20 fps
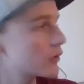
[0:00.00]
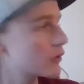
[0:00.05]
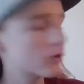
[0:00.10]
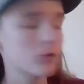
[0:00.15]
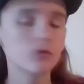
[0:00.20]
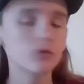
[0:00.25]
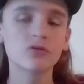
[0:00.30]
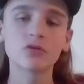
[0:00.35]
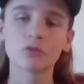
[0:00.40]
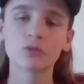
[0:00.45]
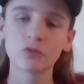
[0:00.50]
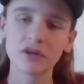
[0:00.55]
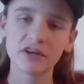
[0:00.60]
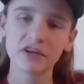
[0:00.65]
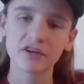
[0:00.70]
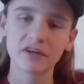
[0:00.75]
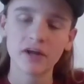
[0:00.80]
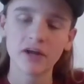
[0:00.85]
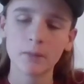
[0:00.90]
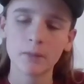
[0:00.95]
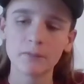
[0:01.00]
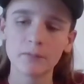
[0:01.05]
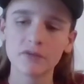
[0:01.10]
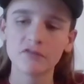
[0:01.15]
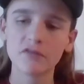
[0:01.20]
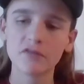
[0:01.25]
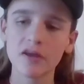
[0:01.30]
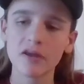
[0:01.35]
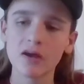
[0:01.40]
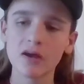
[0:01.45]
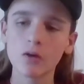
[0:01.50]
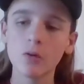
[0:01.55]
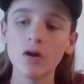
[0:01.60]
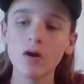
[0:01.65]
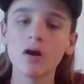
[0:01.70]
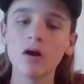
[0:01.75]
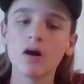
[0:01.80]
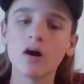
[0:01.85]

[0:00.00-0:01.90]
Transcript: go into reading your comments video,